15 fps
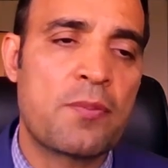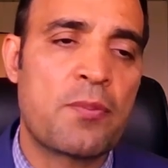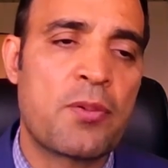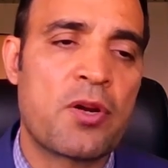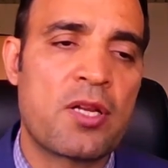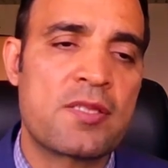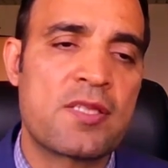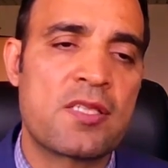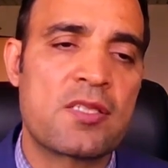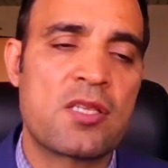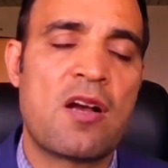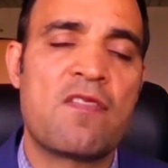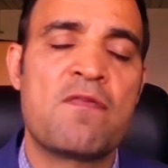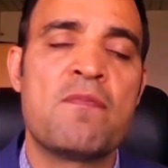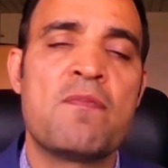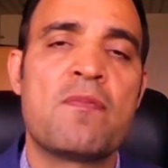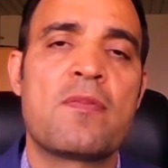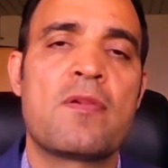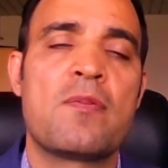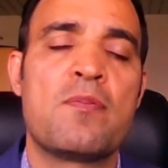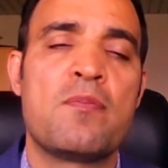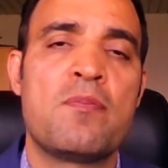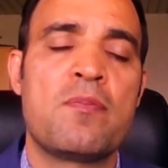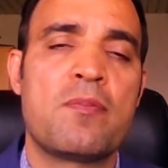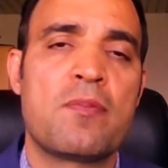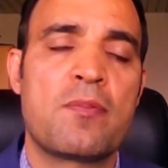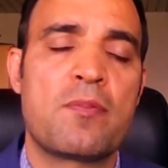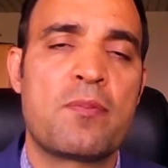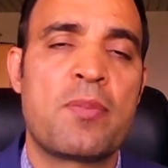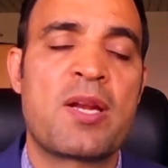process of
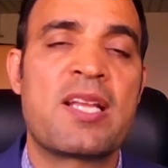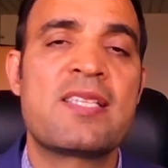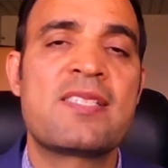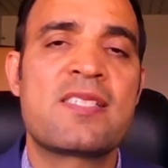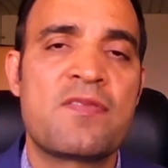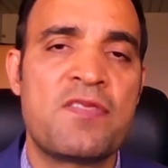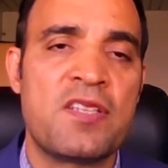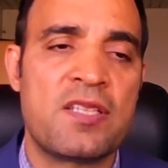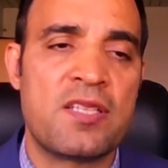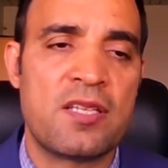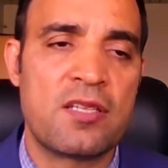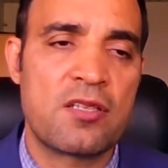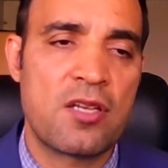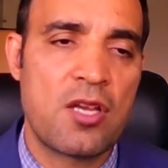breastfeeding,